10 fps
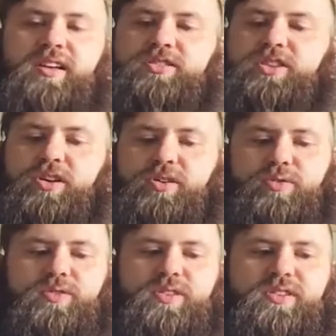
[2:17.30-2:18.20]

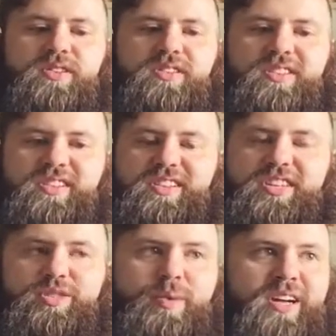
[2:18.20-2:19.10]
So
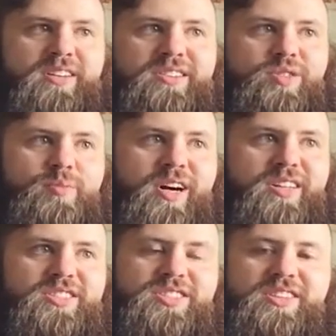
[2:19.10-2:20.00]
they're spending too
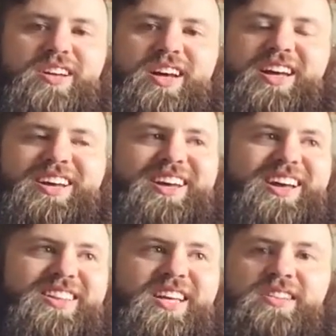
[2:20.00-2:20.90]
much,
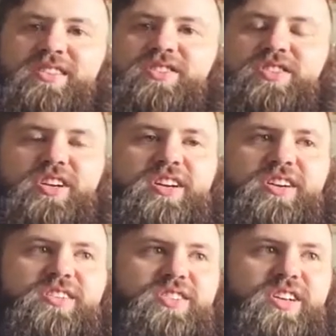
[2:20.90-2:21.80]
and then
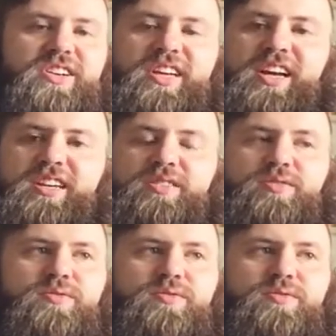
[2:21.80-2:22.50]
they're getting